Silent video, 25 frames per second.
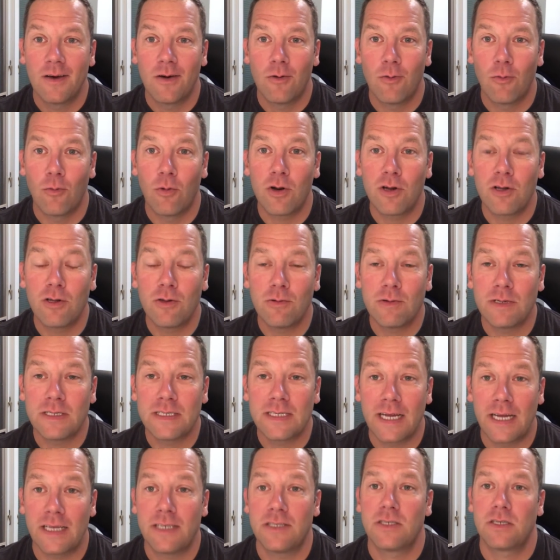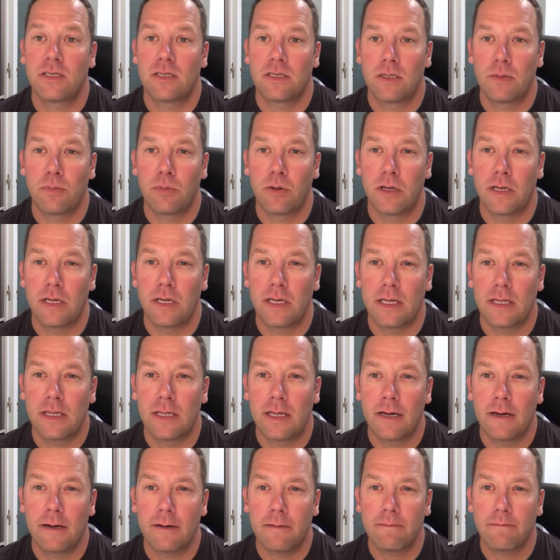What are you intentionally putting in
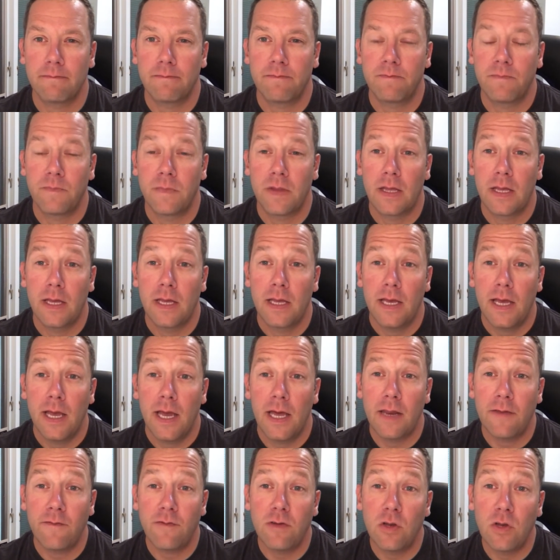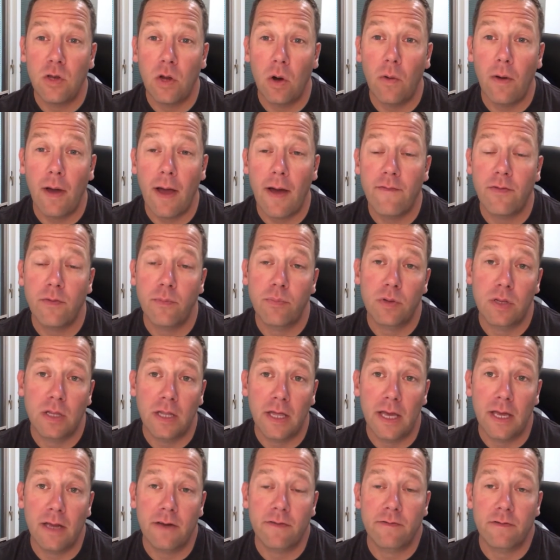there? And if you don't have a
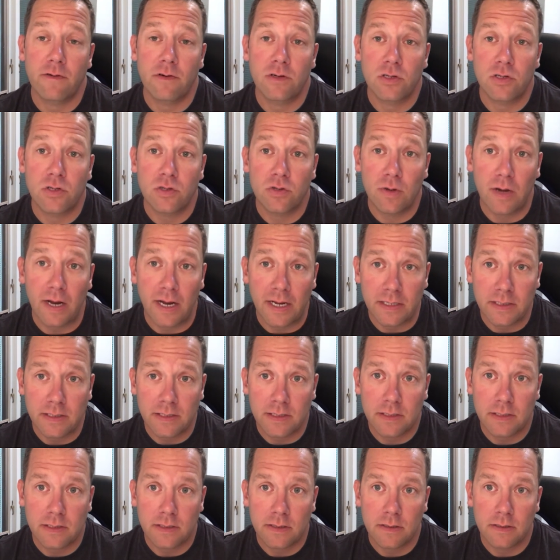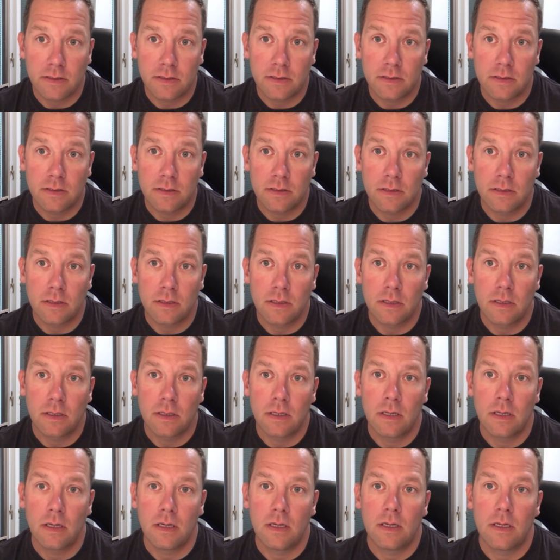plan for stress,
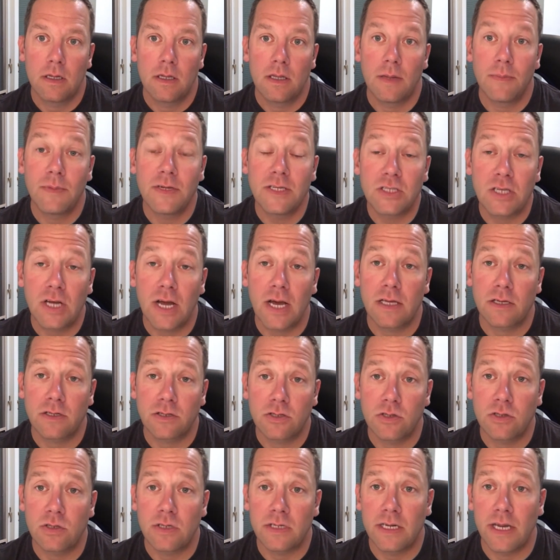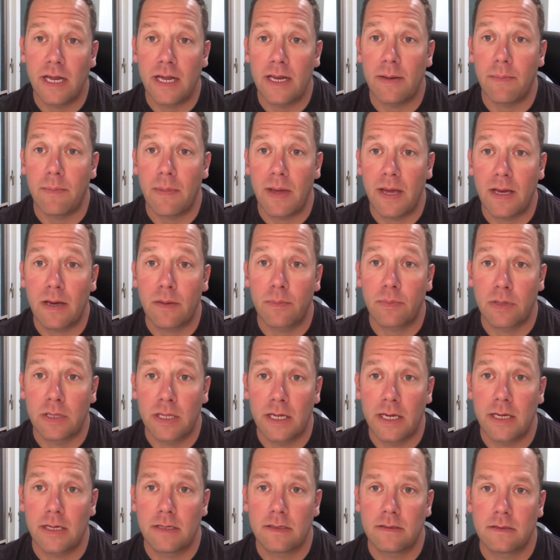let me challenge you today to make a
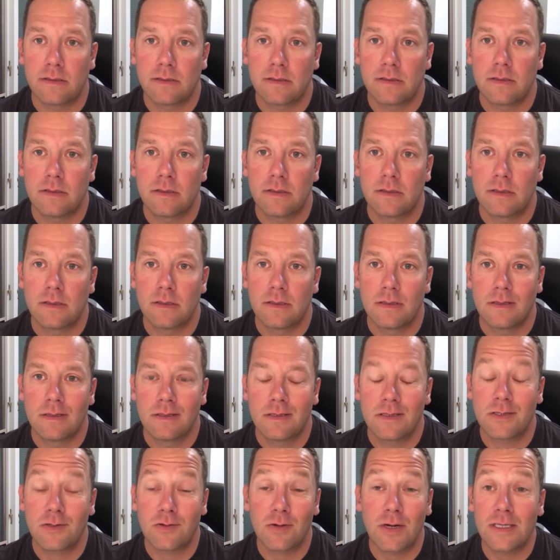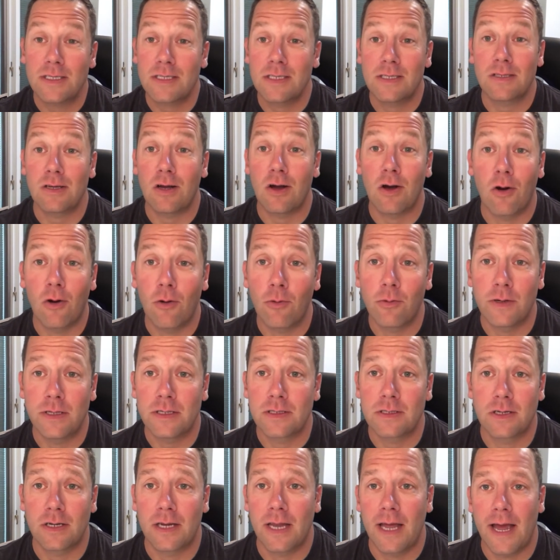plan. Stress is always
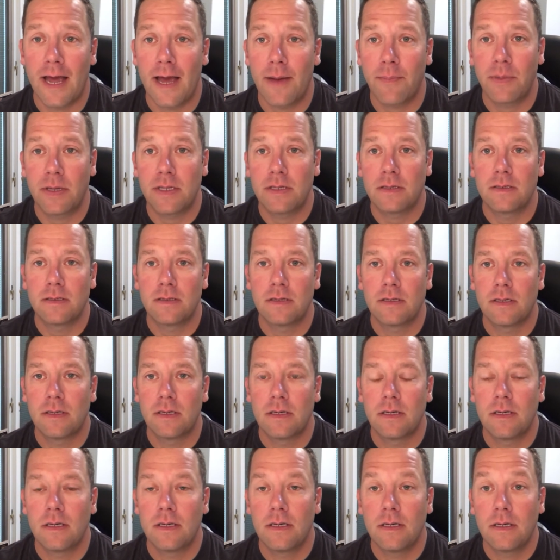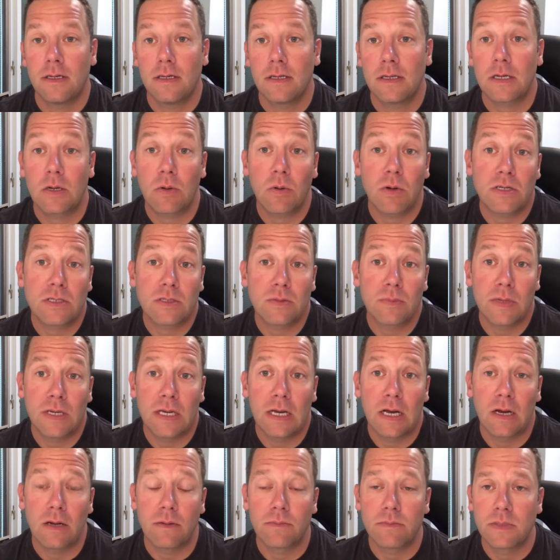going to happen. The question
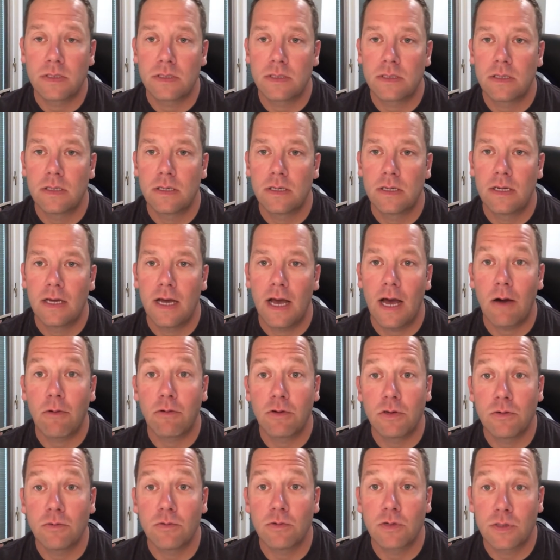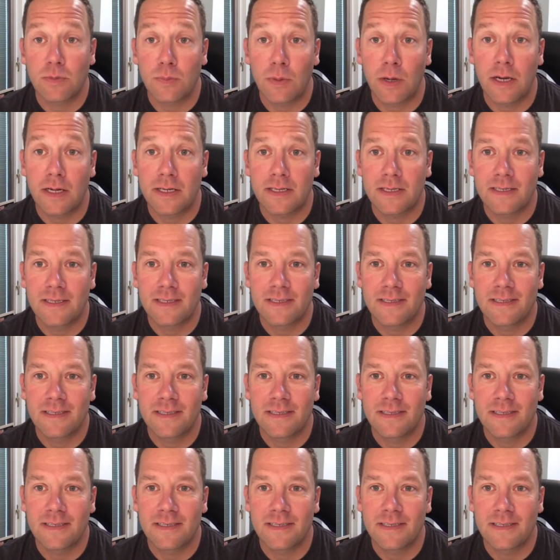becomes, how will you respond?